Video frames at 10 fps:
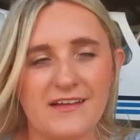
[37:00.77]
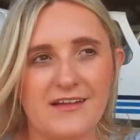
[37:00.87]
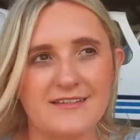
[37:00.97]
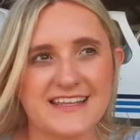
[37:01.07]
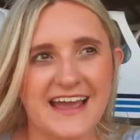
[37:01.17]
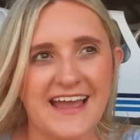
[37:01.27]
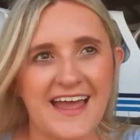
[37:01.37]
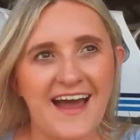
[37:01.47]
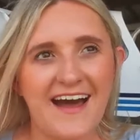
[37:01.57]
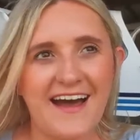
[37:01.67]
and I was like,
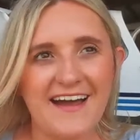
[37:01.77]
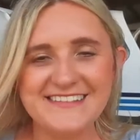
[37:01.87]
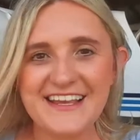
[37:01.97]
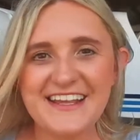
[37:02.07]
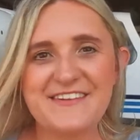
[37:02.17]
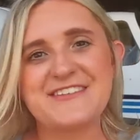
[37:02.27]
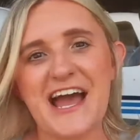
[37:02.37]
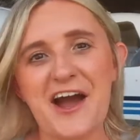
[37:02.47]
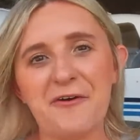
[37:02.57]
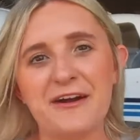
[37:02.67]
Executive
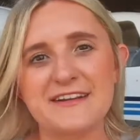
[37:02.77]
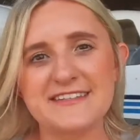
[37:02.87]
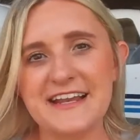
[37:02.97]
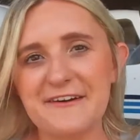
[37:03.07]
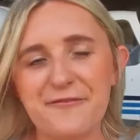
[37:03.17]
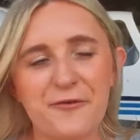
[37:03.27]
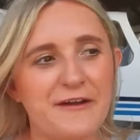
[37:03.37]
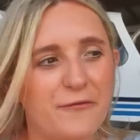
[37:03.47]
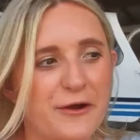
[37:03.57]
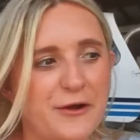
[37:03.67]
Tower, Seneca
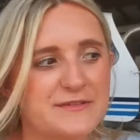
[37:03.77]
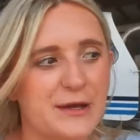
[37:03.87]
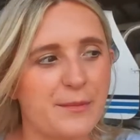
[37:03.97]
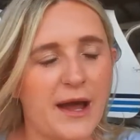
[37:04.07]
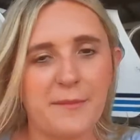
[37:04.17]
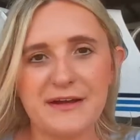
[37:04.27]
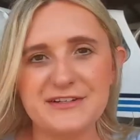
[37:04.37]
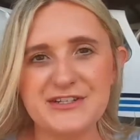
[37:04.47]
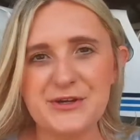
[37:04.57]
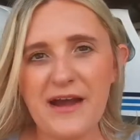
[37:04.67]
484 Hotel
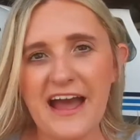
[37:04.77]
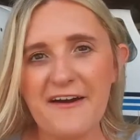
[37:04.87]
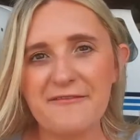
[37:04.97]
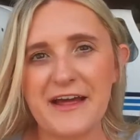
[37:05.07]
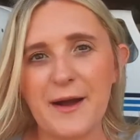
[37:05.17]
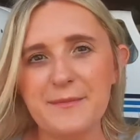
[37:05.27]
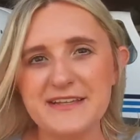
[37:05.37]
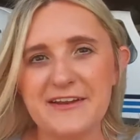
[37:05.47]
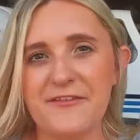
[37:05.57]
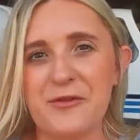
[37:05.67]
Papa, do you have an
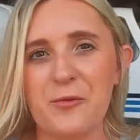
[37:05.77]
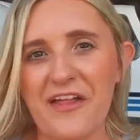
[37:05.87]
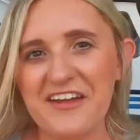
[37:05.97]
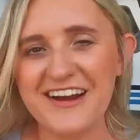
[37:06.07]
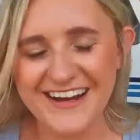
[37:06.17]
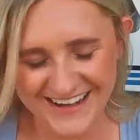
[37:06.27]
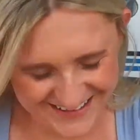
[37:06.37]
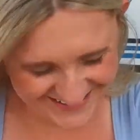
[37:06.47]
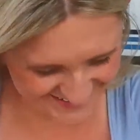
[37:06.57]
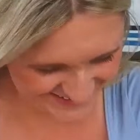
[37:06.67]
update on the weather?
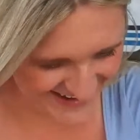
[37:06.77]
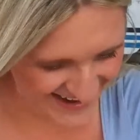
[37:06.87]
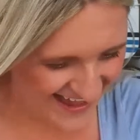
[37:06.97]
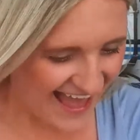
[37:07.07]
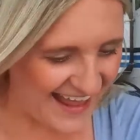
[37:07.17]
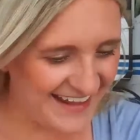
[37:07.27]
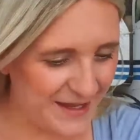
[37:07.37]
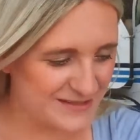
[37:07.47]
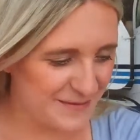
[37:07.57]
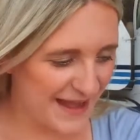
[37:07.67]
And he
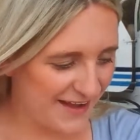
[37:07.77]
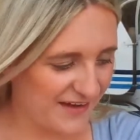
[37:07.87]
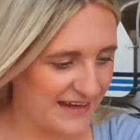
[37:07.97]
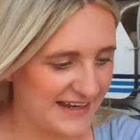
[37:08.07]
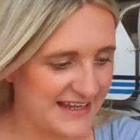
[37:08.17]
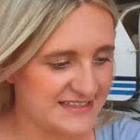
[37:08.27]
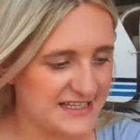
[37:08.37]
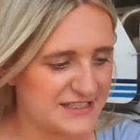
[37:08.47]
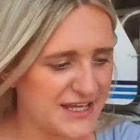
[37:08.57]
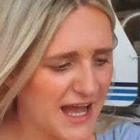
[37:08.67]
comes back on and he
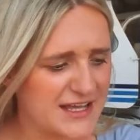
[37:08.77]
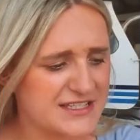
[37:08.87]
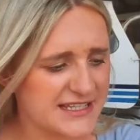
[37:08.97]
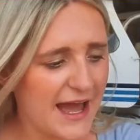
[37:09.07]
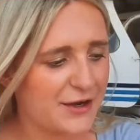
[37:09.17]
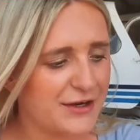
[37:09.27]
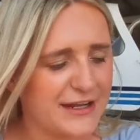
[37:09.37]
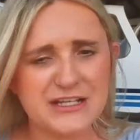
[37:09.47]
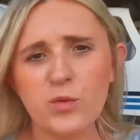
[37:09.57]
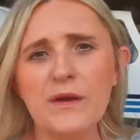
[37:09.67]
says, yeah, scattered
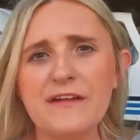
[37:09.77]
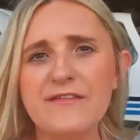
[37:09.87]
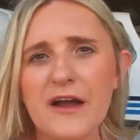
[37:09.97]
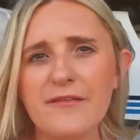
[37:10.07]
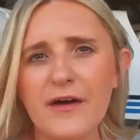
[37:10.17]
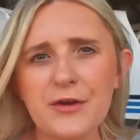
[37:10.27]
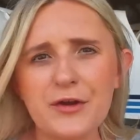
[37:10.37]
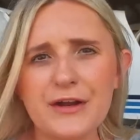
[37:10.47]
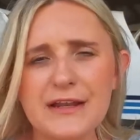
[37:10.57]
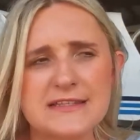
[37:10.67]
at
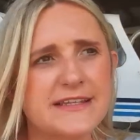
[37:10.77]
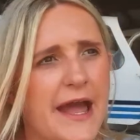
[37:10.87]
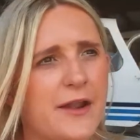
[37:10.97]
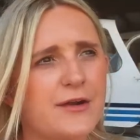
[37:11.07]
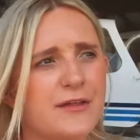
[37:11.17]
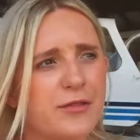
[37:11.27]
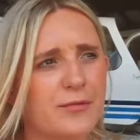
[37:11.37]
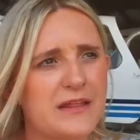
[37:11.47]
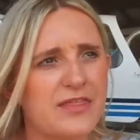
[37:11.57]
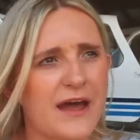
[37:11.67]
2,500 and scattered at
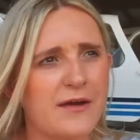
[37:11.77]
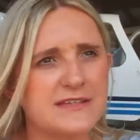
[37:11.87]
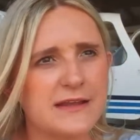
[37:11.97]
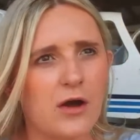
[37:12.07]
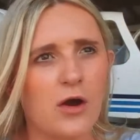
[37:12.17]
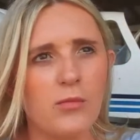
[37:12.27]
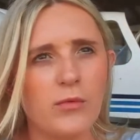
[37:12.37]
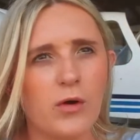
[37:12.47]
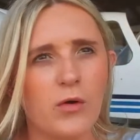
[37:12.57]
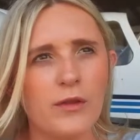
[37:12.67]
3,000. Oh,
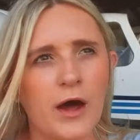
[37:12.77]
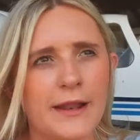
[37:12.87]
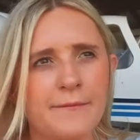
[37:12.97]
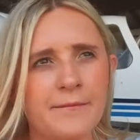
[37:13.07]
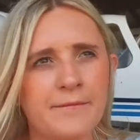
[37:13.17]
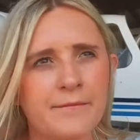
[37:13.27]
hold on.